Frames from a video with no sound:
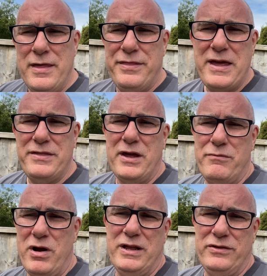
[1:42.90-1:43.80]
They
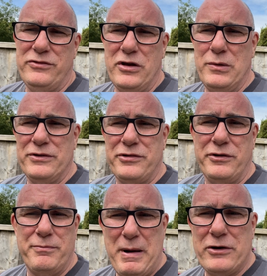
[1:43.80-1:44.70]
then run into a
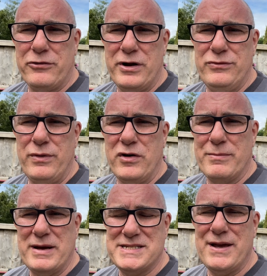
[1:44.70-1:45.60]
series of batteries. We've got
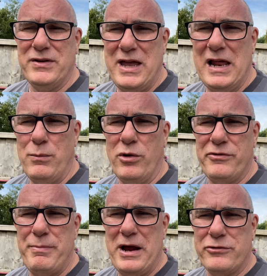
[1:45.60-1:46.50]
about 7
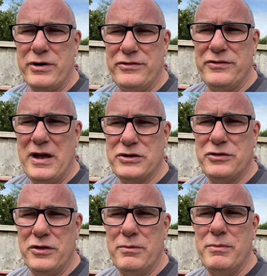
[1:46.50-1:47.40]
kilowatts of batteries attached
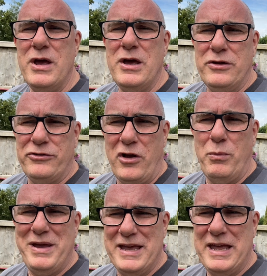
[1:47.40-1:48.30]
to them. So
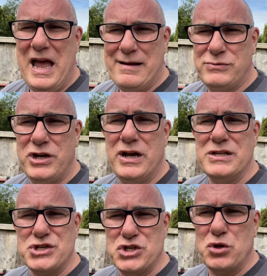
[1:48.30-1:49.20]
we can capture
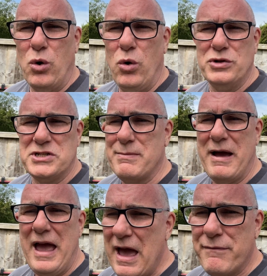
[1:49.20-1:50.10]
and store just
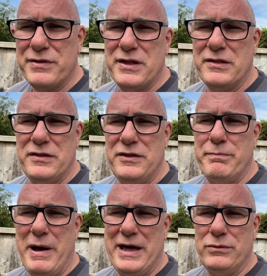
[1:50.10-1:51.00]
about everything that these
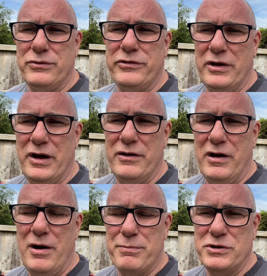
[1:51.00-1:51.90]
panels
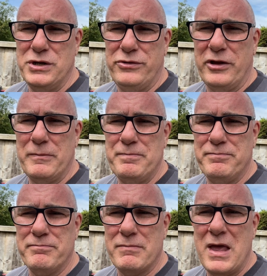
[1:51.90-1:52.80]
are producing.
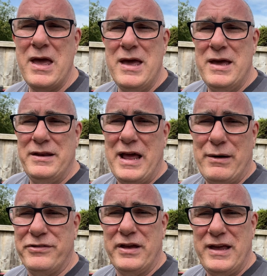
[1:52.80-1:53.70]

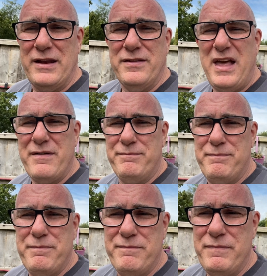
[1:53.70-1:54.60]
Now, as again,
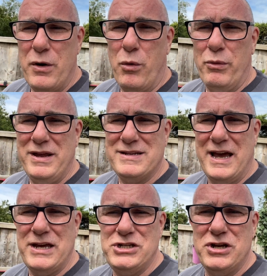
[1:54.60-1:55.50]
their
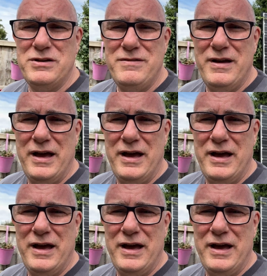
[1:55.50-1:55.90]
orientation